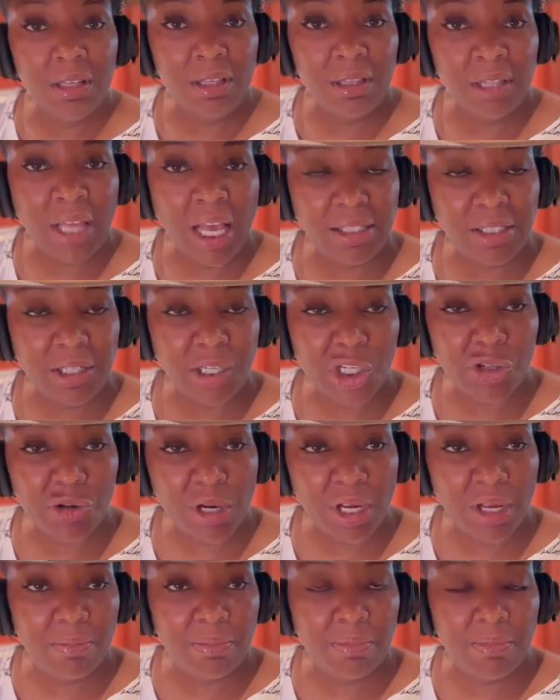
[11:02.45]
That's a
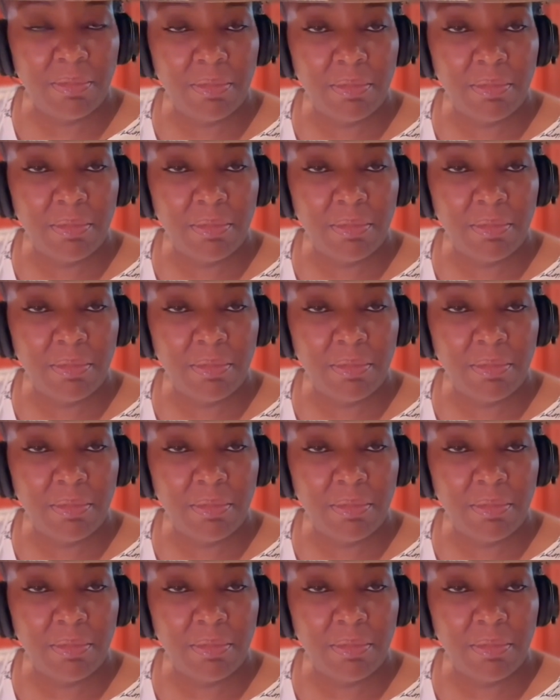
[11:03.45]
trip.